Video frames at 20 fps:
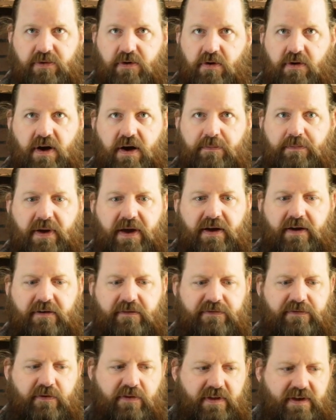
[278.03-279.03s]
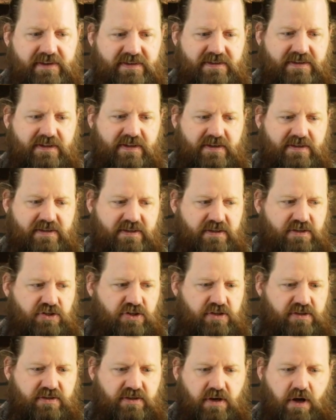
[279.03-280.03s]
They're not paying for this. This is
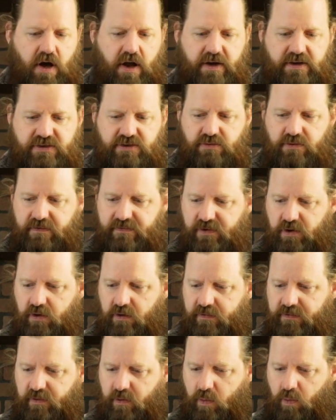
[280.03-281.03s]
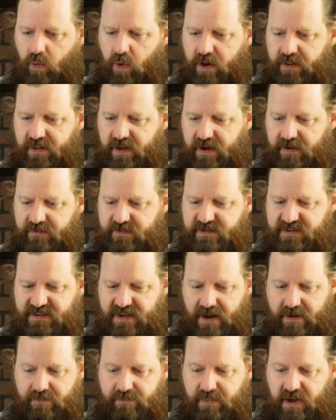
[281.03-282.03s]
just an honest review from what they've
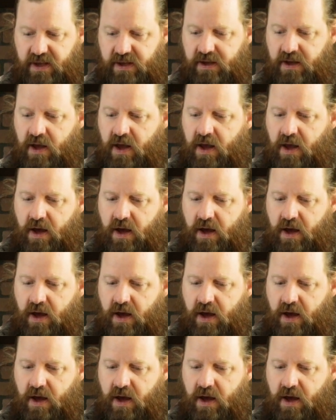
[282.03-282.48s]
sent me.